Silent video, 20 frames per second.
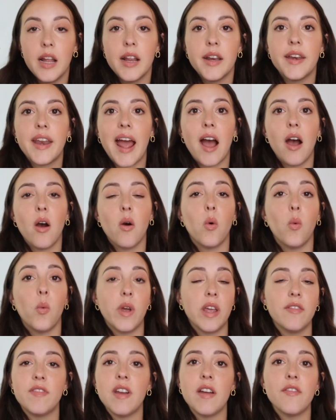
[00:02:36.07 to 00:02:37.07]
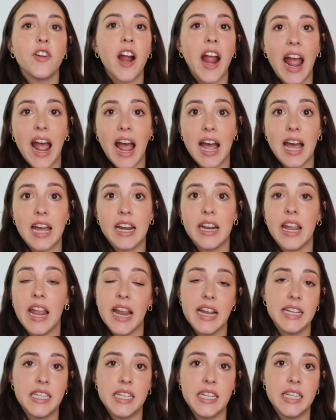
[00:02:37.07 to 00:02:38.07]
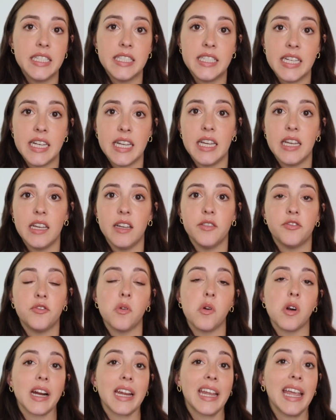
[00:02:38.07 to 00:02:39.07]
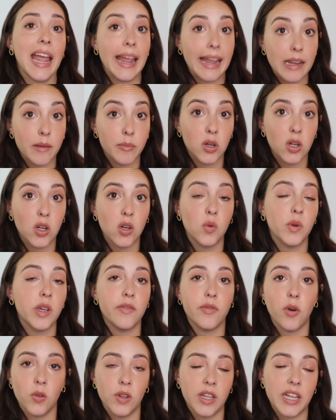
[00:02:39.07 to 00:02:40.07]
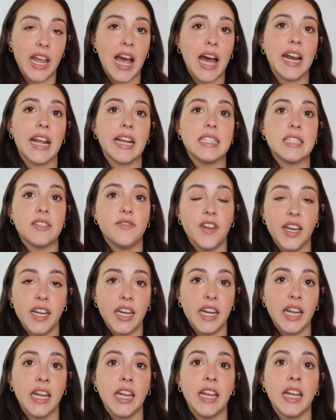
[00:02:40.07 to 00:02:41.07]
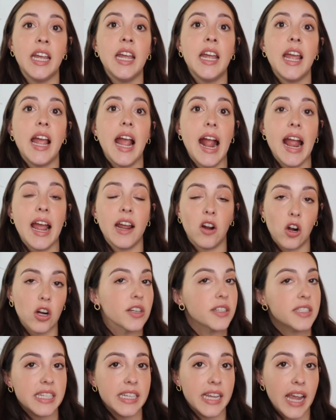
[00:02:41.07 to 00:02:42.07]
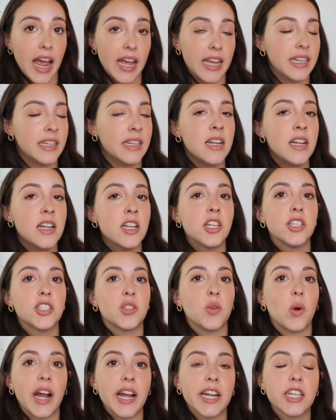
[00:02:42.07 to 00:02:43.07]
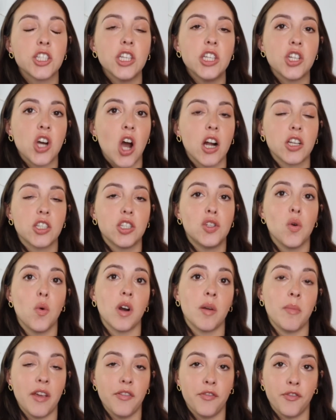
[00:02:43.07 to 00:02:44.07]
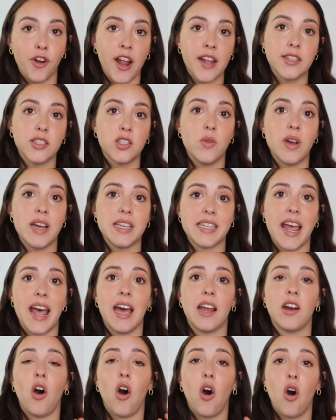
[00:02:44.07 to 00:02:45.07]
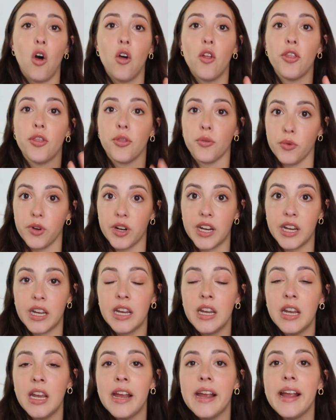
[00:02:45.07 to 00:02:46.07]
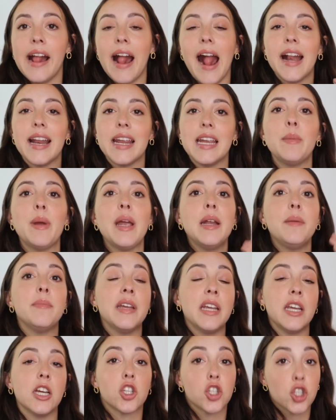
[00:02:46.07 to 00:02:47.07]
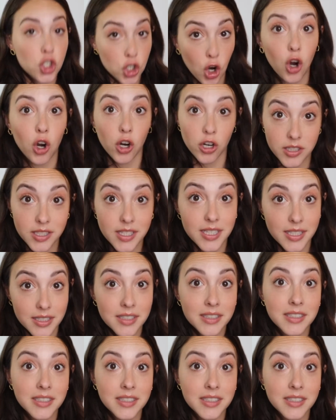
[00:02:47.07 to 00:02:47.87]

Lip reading: Now, we've never had AT&T for cable. We've only had Xfinity and RCN. So I actually talked to one of my friends who has had all three, and he made me a chart